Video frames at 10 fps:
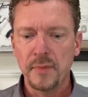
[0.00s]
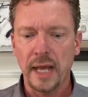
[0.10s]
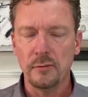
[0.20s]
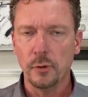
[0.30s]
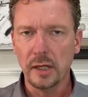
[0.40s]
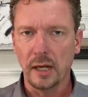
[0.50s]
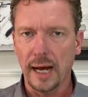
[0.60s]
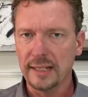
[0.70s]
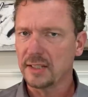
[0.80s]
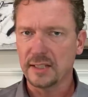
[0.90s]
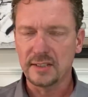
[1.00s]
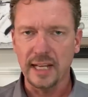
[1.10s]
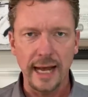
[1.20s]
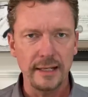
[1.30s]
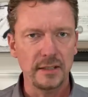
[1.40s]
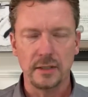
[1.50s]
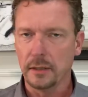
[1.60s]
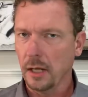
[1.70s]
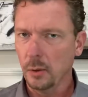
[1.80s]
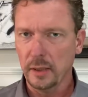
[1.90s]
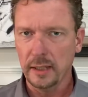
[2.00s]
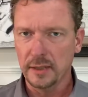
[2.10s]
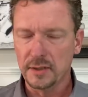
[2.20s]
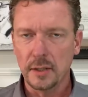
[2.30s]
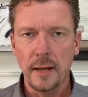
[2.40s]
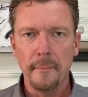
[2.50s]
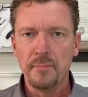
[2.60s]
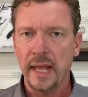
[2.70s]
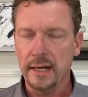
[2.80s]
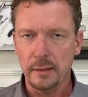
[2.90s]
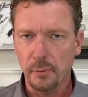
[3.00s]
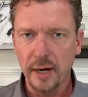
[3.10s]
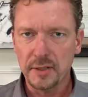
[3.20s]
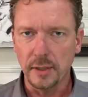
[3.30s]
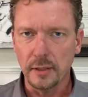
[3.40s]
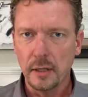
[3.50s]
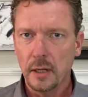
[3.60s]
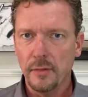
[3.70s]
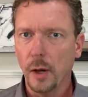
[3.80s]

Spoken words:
and realize that sadness and loneliness and depression,